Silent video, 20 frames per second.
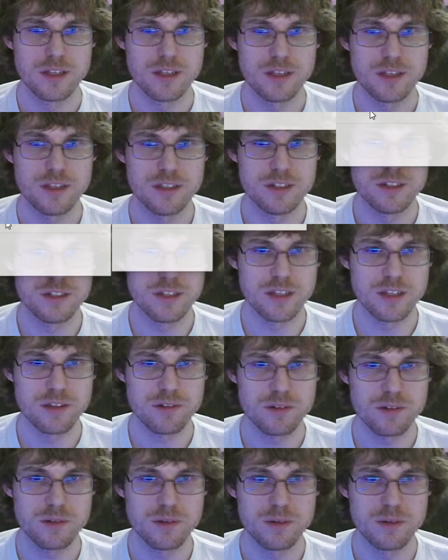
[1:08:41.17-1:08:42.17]

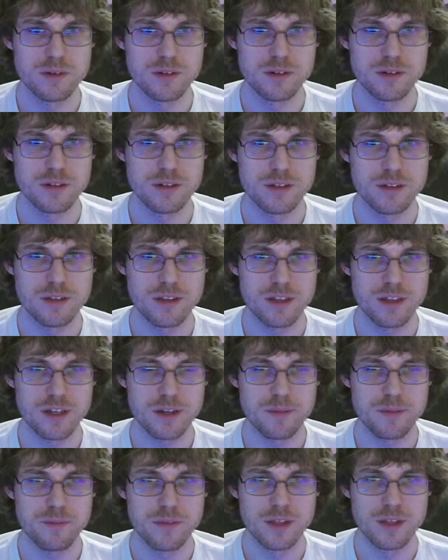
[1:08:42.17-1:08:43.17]
see-through
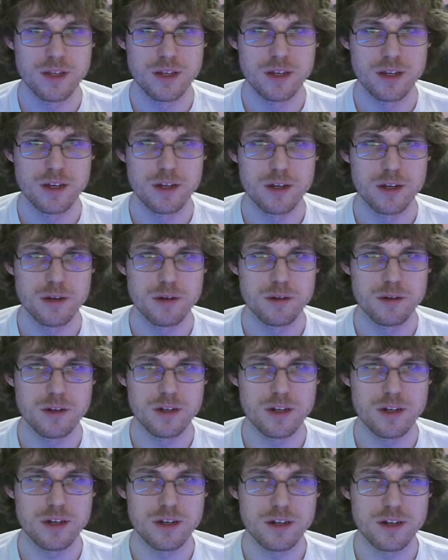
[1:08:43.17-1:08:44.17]
thing.
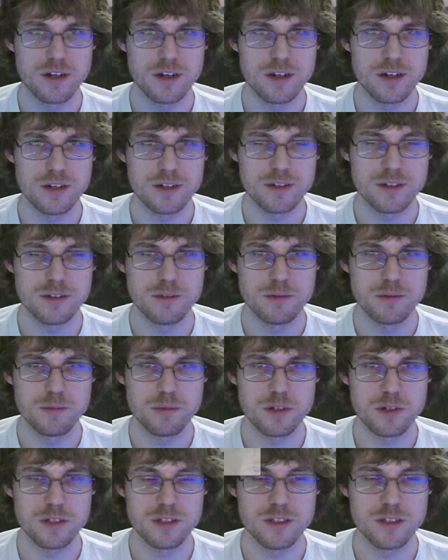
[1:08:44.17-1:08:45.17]

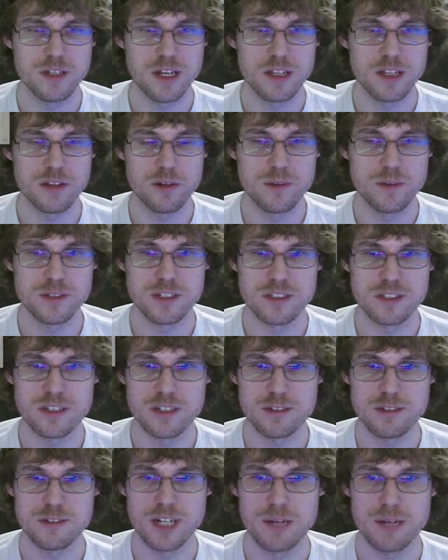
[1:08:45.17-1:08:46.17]
But yeah, the always on
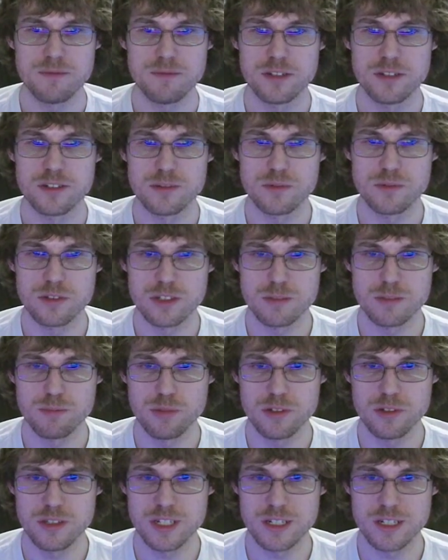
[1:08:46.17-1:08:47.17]
top feature will just
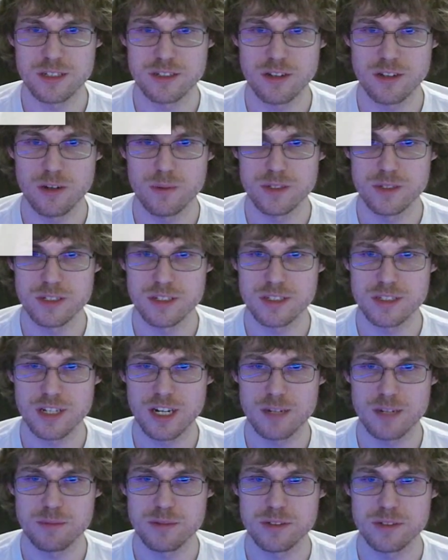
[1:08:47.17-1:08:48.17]
put things always on
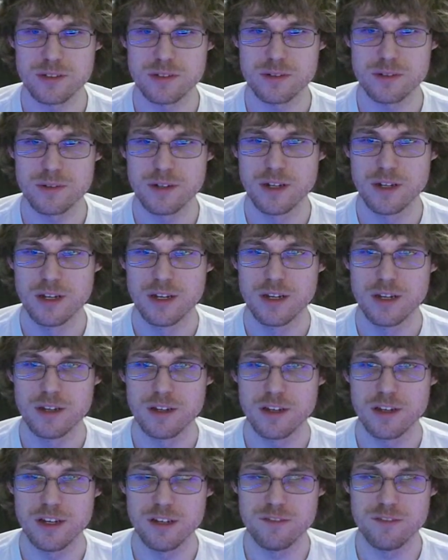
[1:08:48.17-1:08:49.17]
top. So
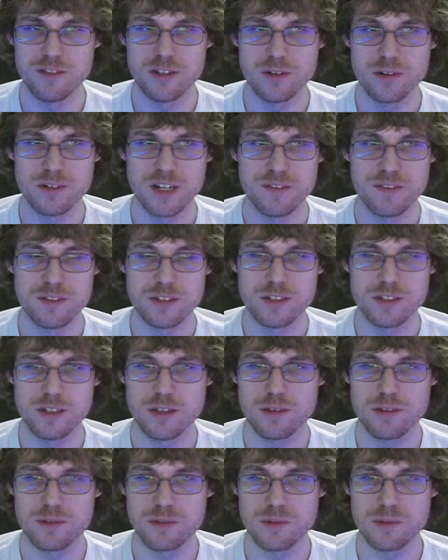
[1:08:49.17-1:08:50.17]
if you don't have the
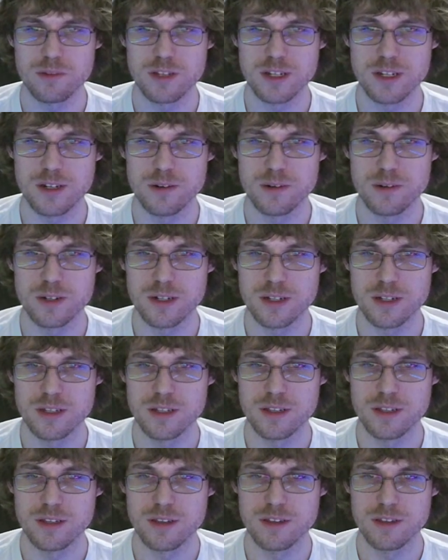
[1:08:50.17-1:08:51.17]
see-through thing going,
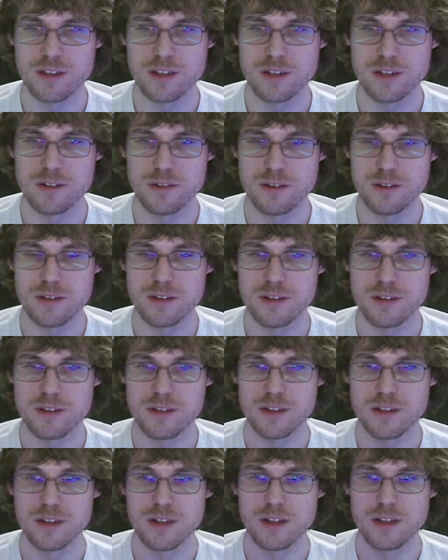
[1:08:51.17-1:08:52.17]
then
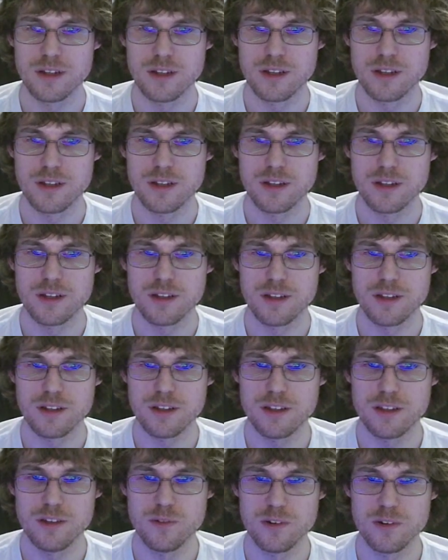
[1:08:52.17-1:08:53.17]

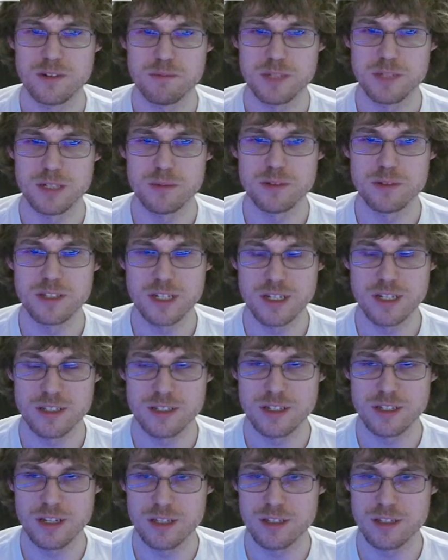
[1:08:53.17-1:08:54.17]
you won't be able to get
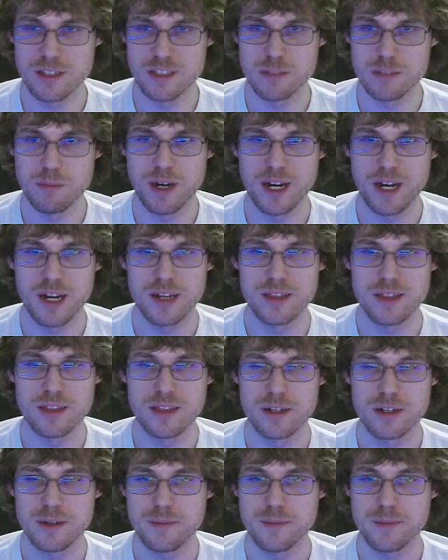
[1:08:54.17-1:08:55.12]
to anything that's behind there.